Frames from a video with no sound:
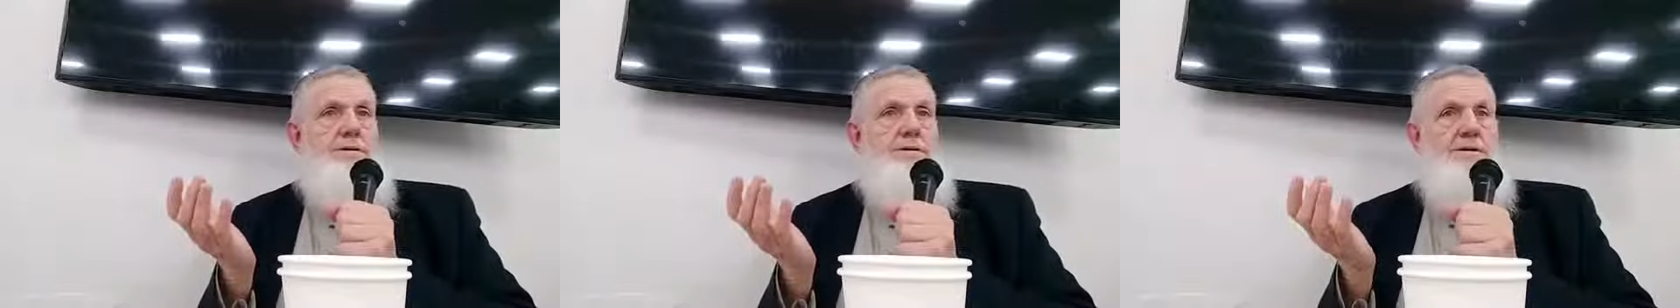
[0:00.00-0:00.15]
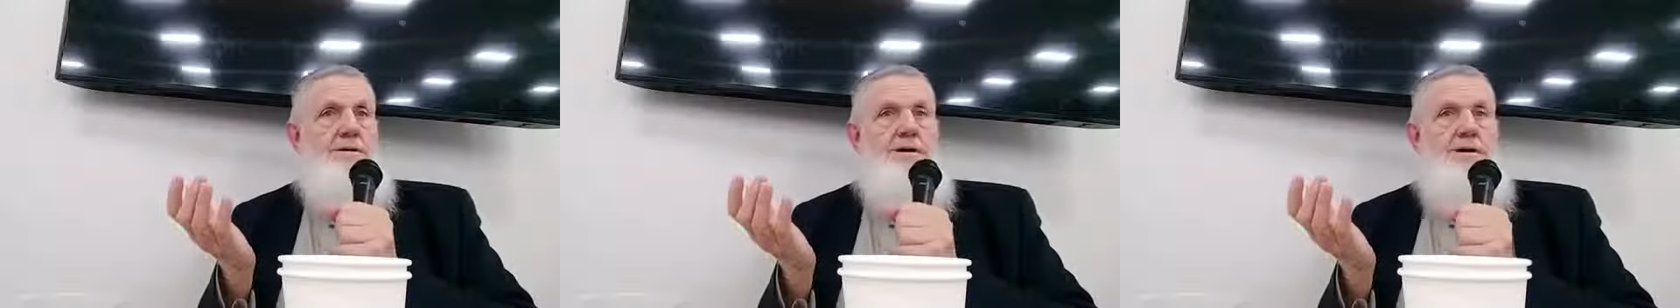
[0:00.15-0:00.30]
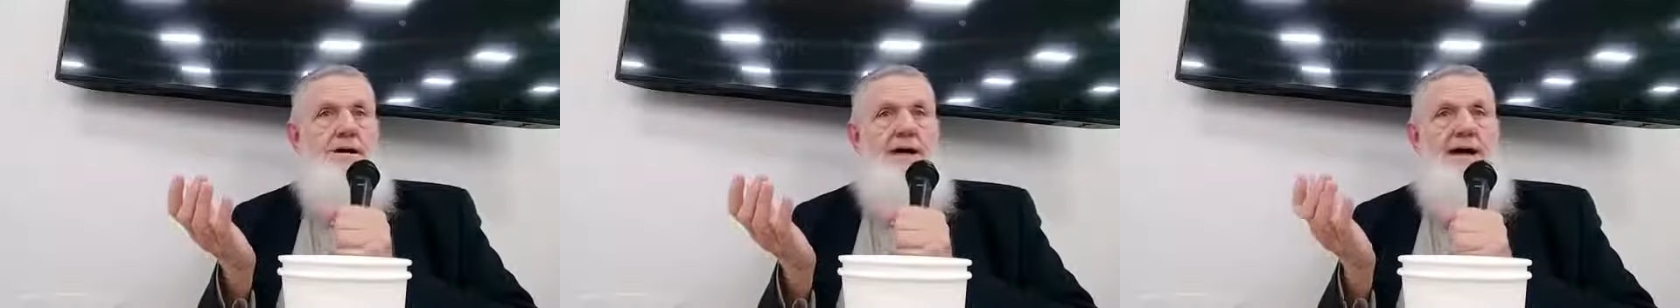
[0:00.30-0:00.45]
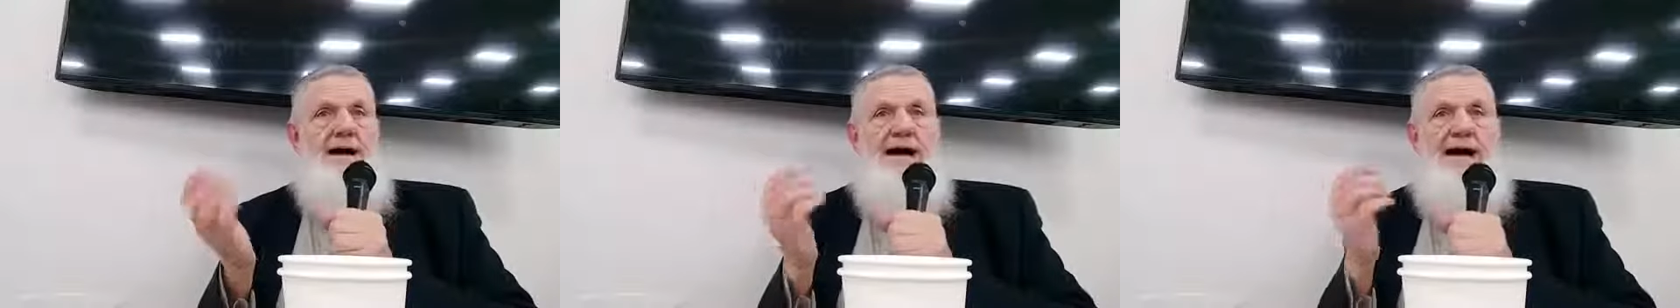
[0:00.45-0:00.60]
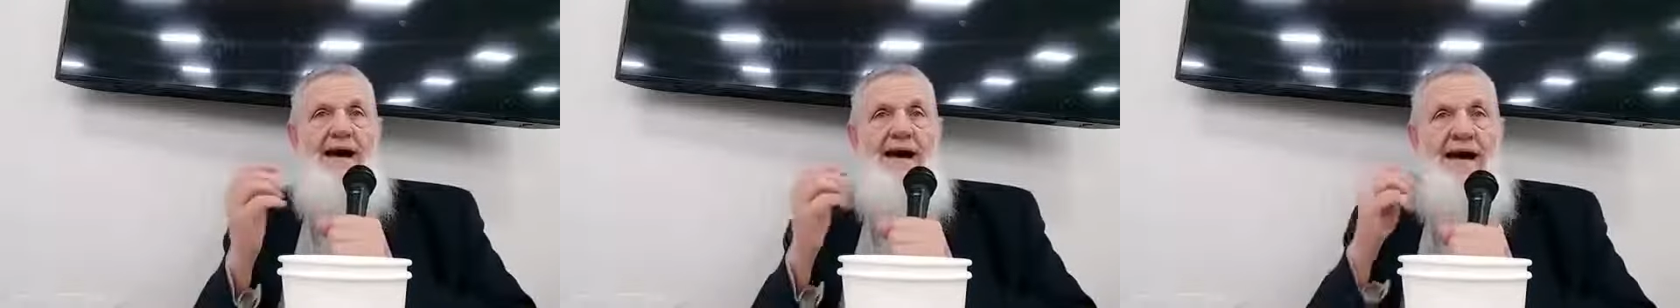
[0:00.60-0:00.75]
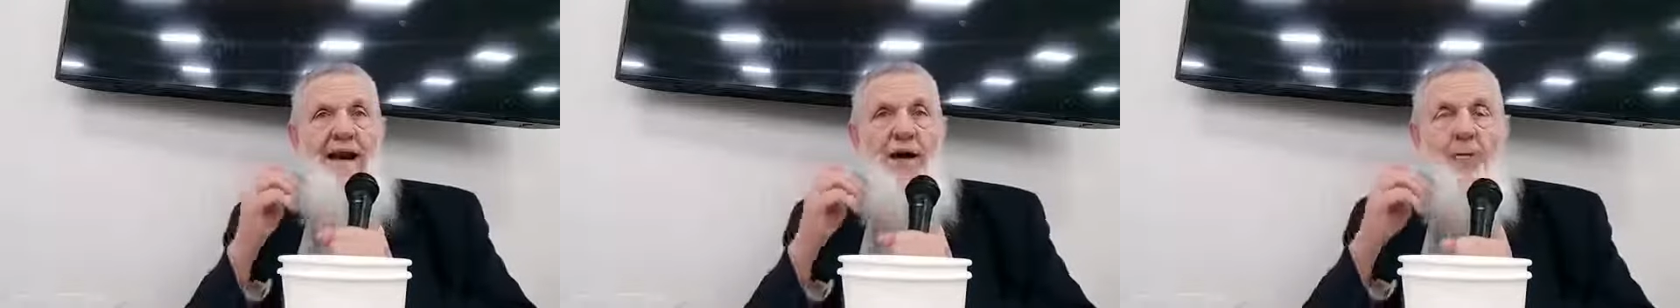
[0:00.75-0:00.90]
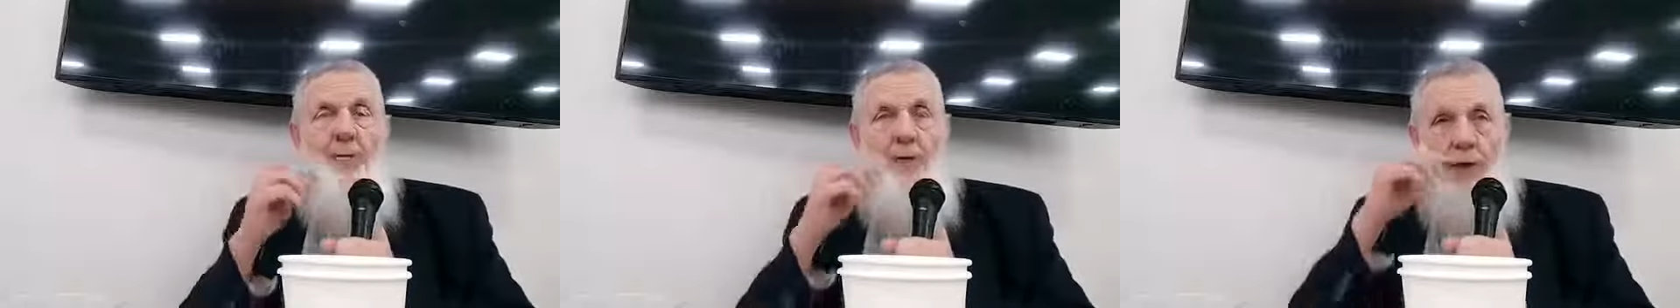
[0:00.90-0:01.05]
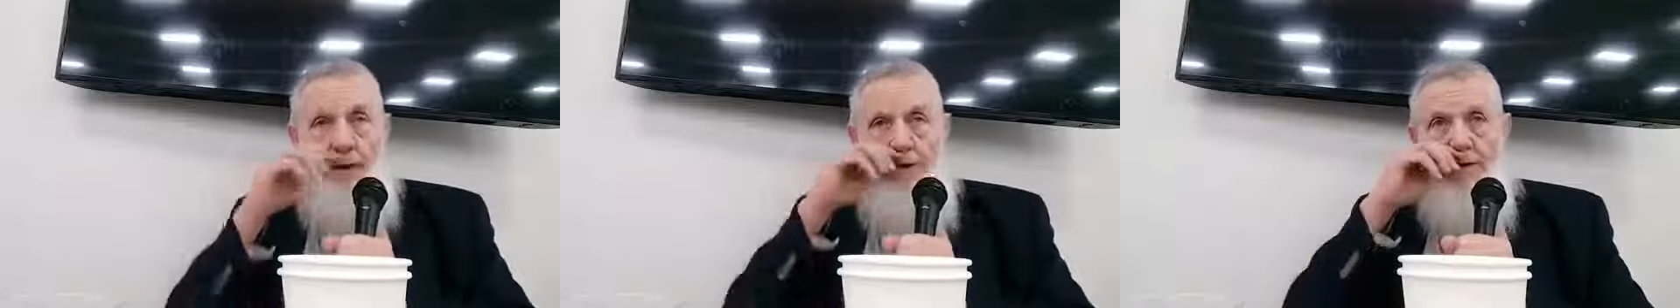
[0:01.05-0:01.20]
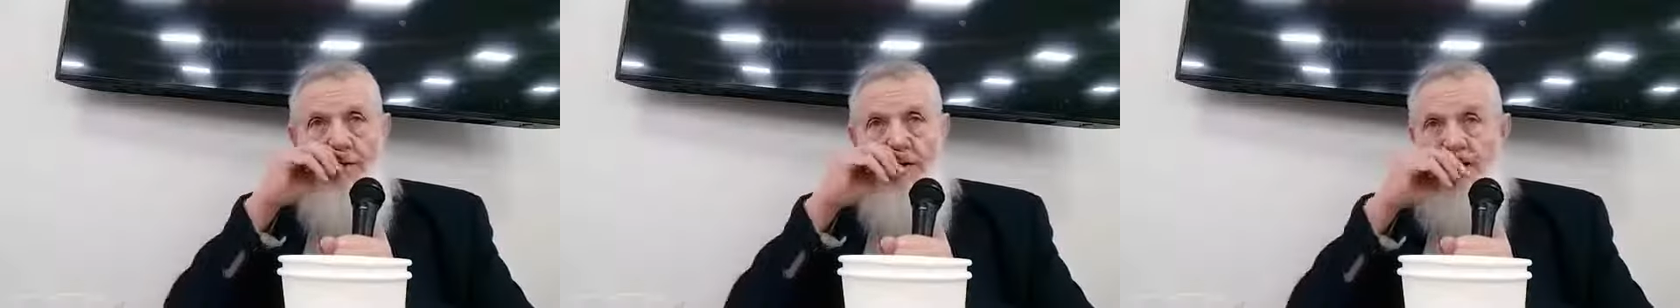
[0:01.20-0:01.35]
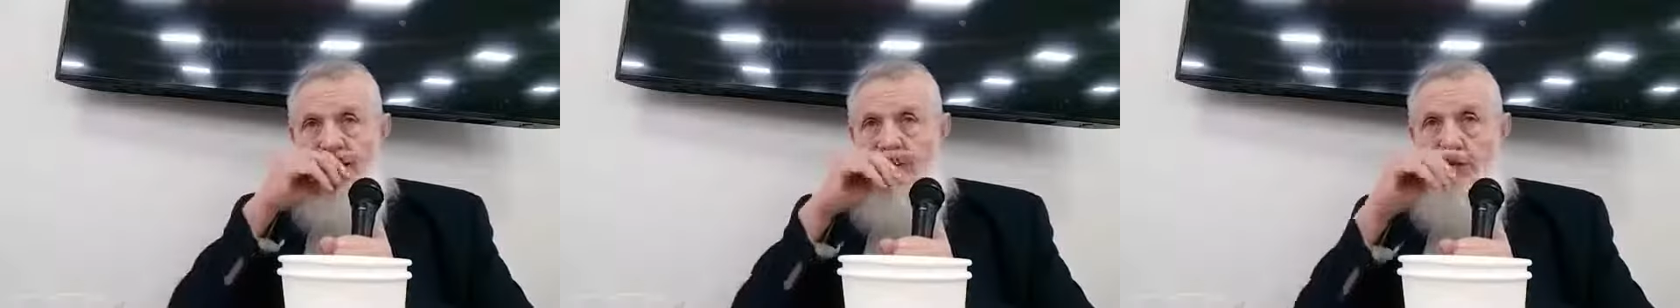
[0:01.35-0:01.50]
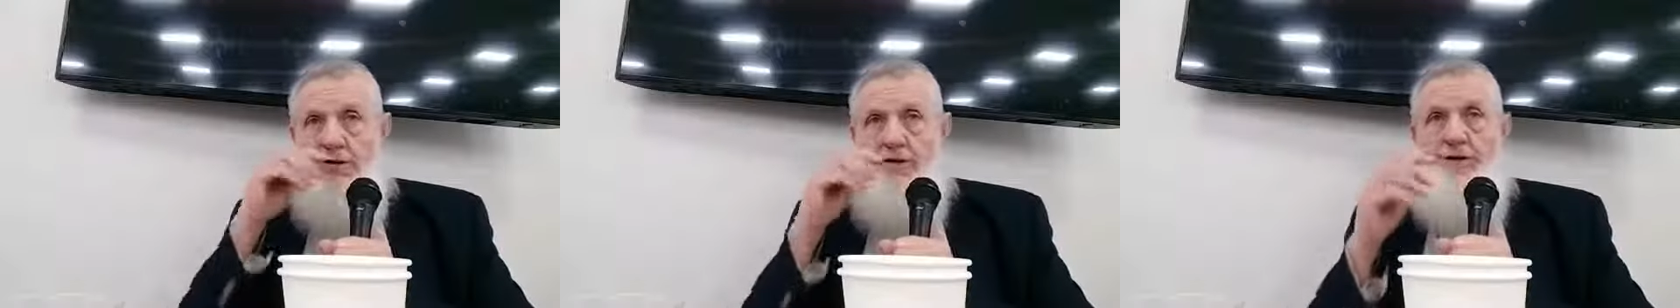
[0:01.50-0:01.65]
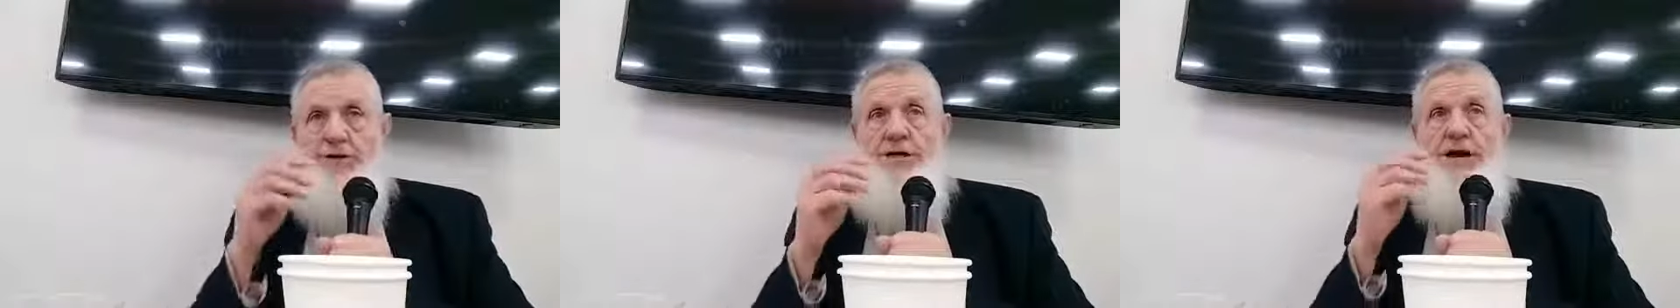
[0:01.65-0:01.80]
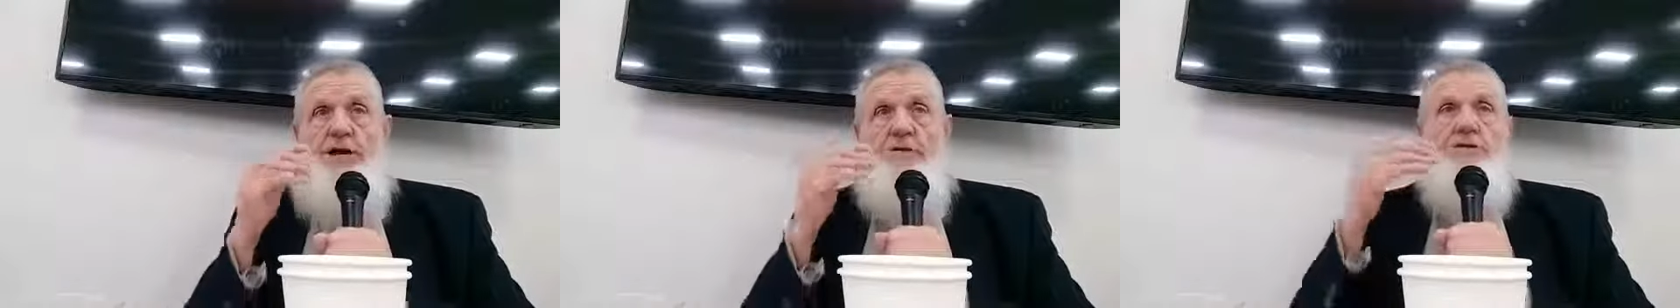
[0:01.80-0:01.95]
And I want us to learn how to
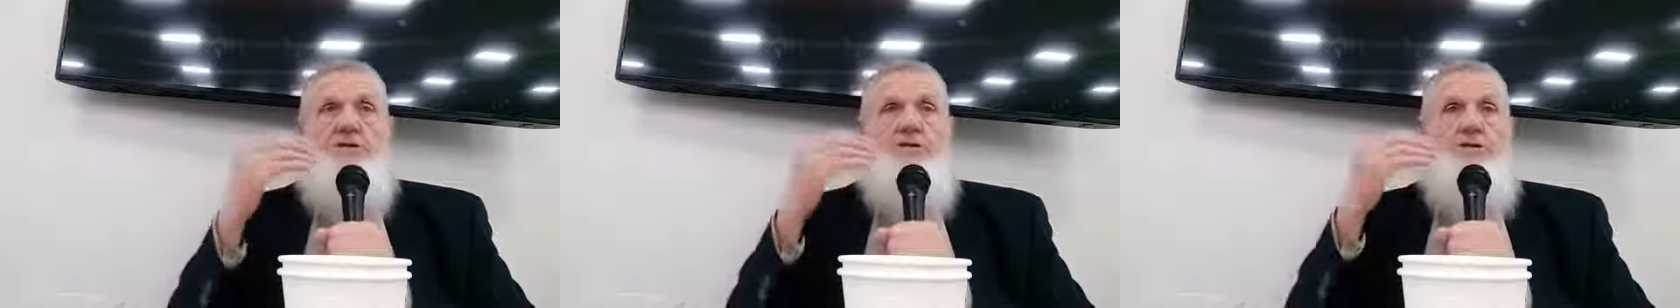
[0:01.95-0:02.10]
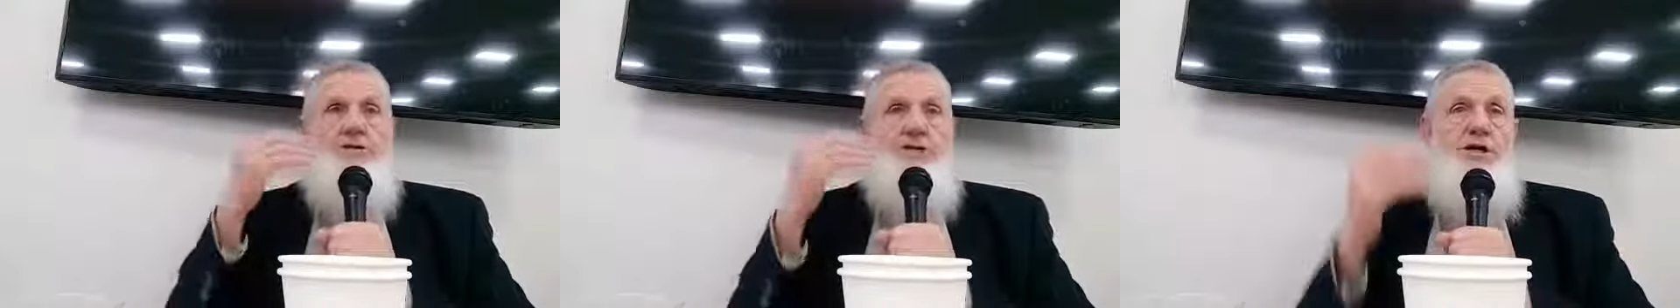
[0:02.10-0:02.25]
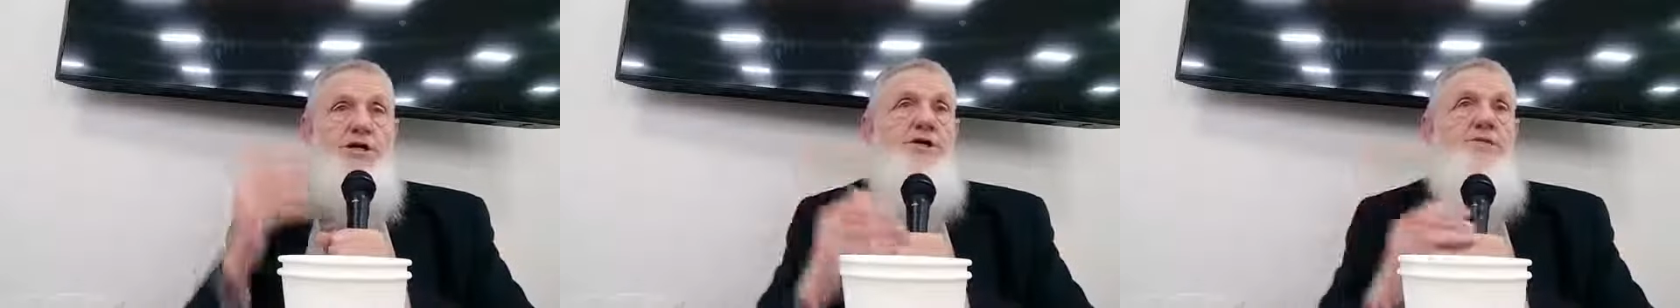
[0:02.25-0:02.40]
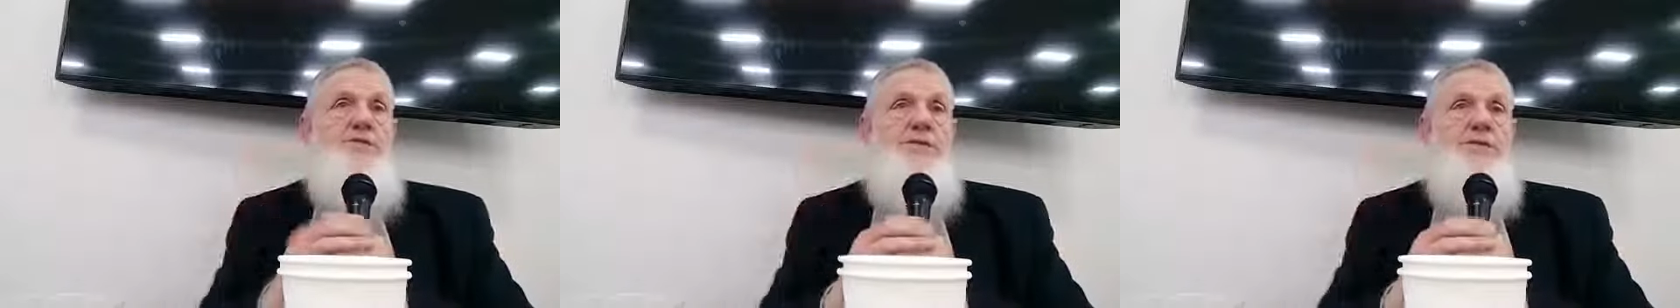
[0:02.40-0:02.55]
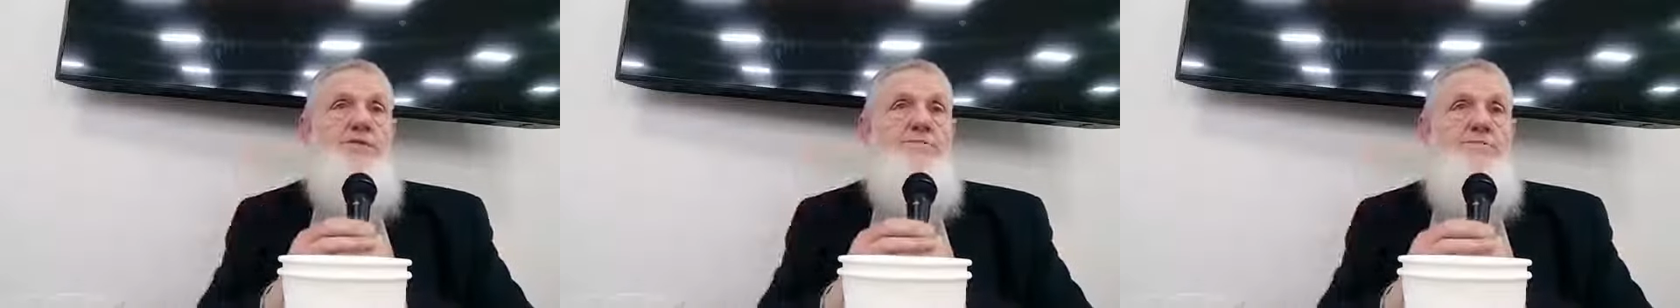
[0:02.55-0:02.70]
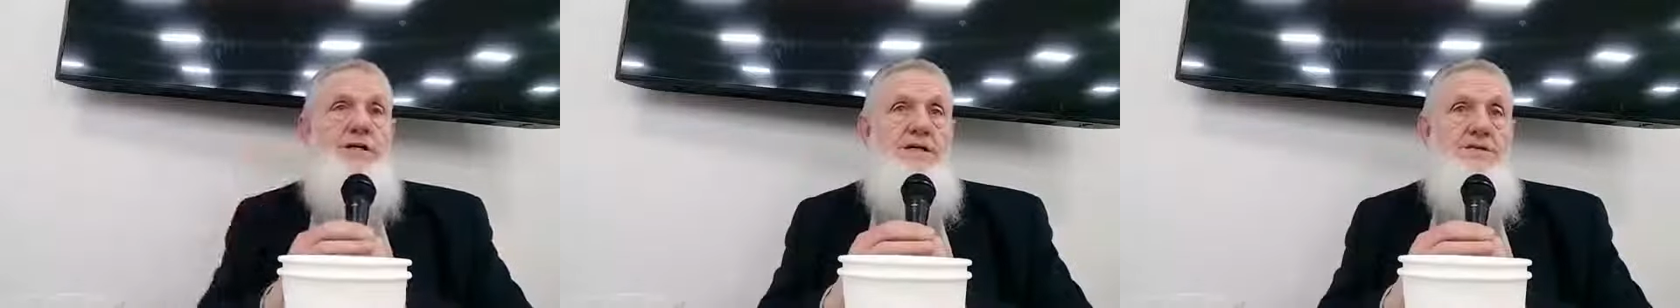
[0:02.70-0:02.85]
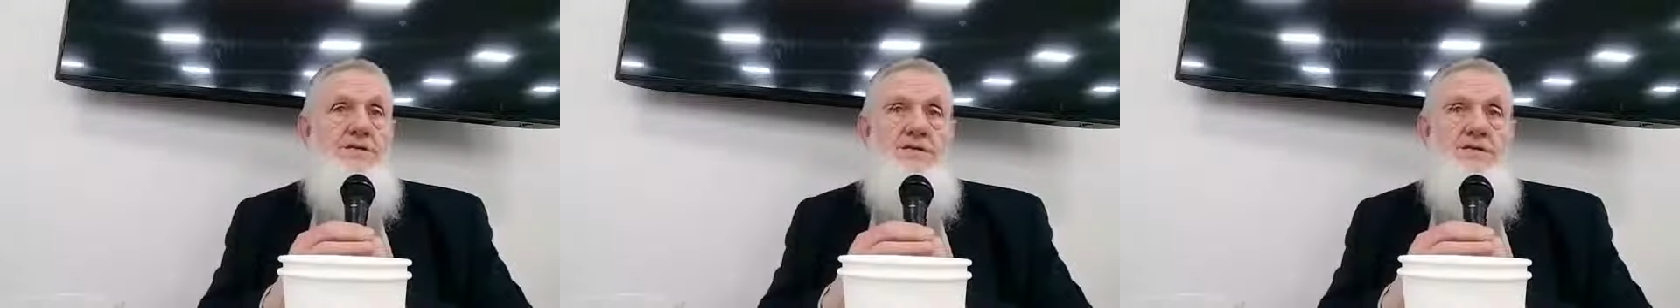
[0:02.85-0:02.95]
share this message.